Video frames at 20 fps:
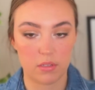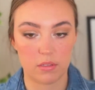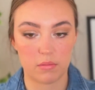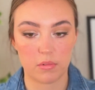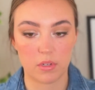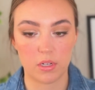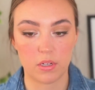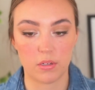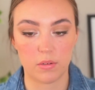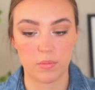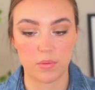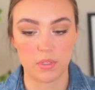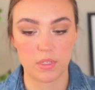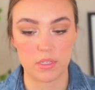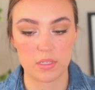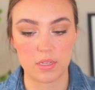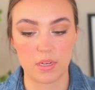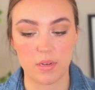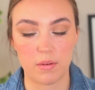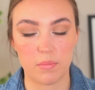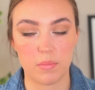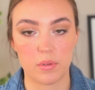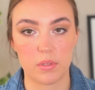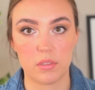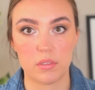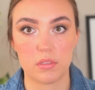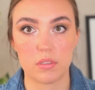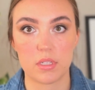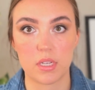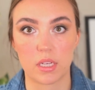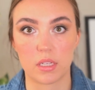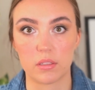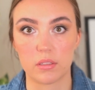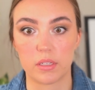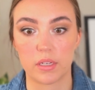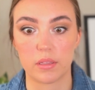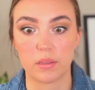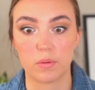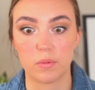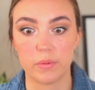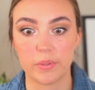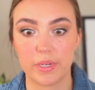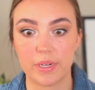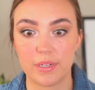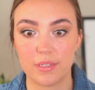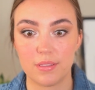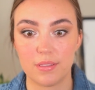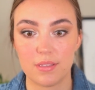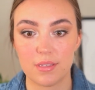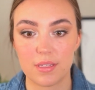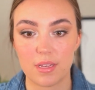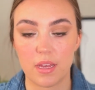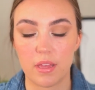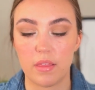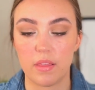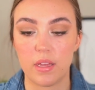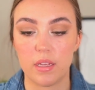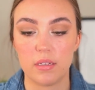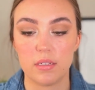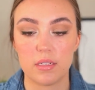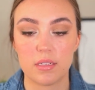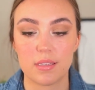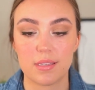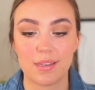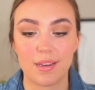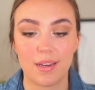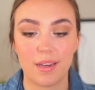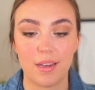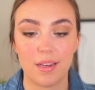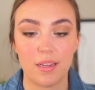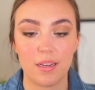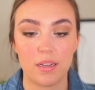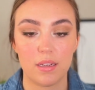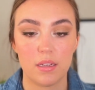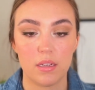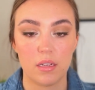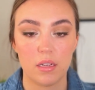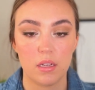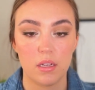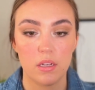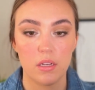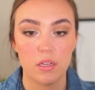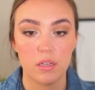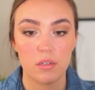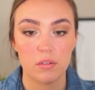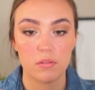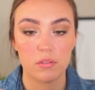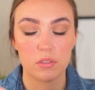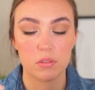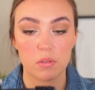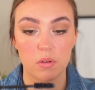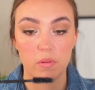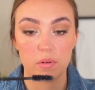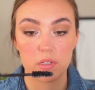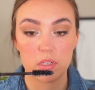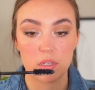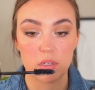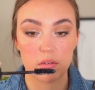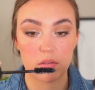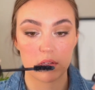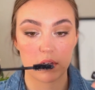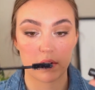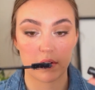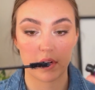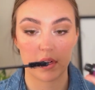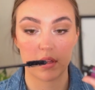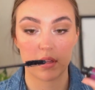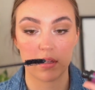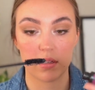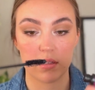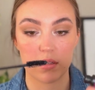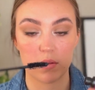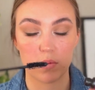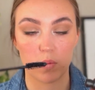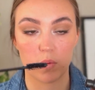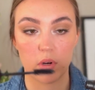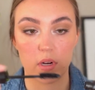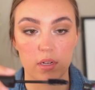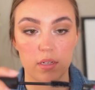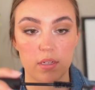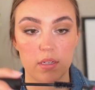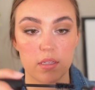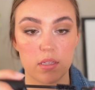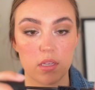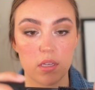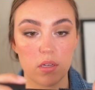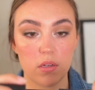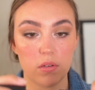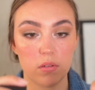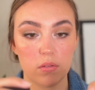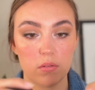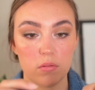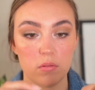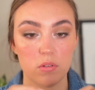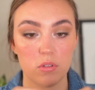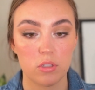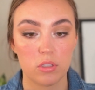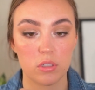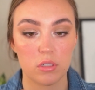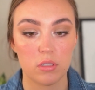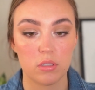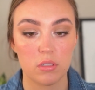I'm gonna open these up, take a look at the wands, and then decide which one I want to use. All right, this wand is huge.